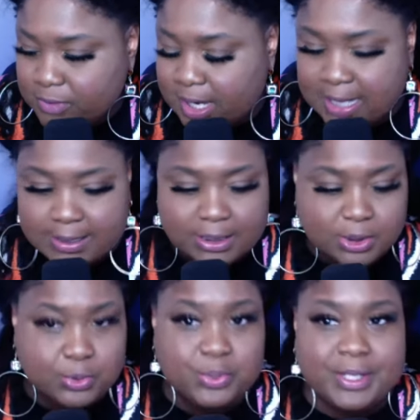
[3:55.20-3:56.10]

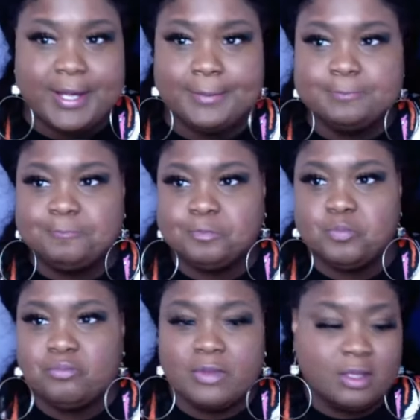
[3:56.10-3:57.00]
Hallelujah.
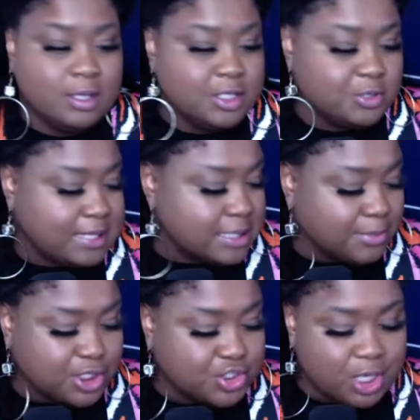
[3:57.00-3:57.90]
You guys,
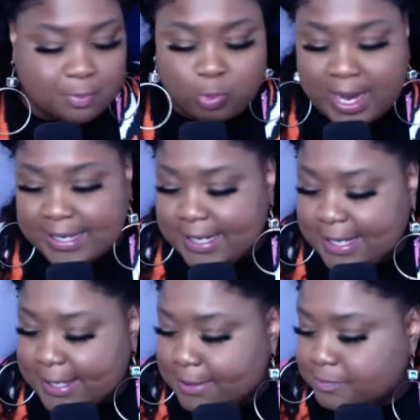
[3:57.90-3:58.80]
I'm gonna jump right
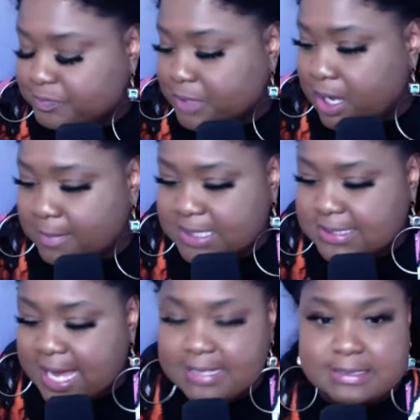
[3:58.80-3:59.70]
in. I'm
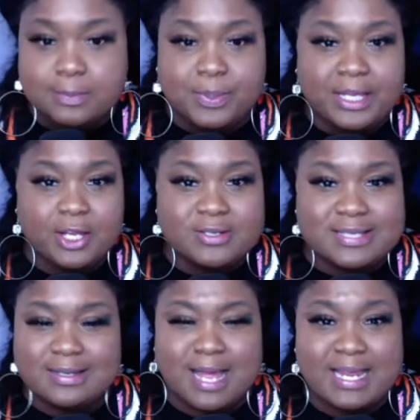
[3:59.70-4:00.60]
excited to be here
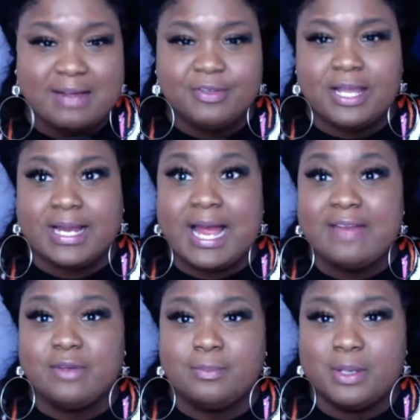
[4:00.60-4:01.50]
tonight. I feel like I
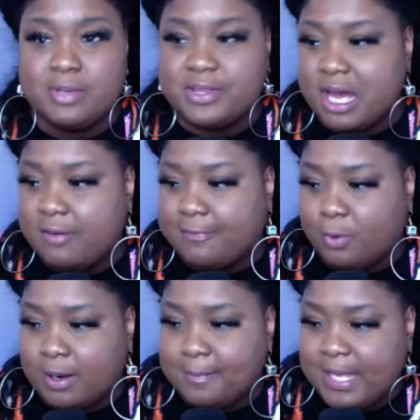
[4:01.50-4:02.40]
haven't been with y'all
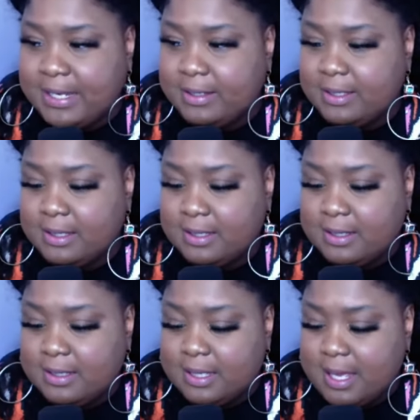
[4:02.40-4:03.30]
for a minute.
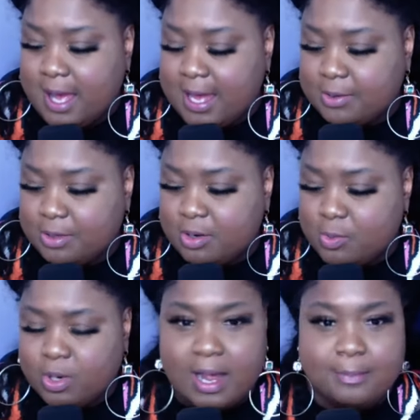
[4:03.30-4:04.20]
I don't know
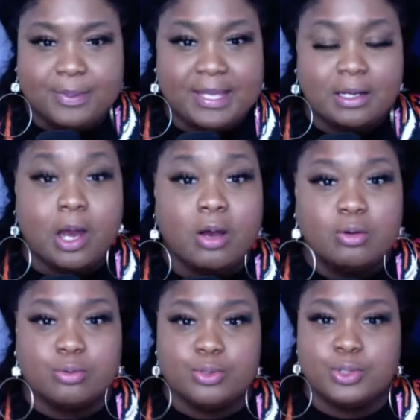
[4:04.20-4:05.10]
where I've been.
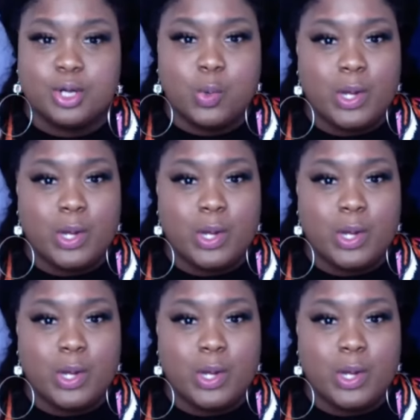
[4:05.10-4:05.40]
Oh, you know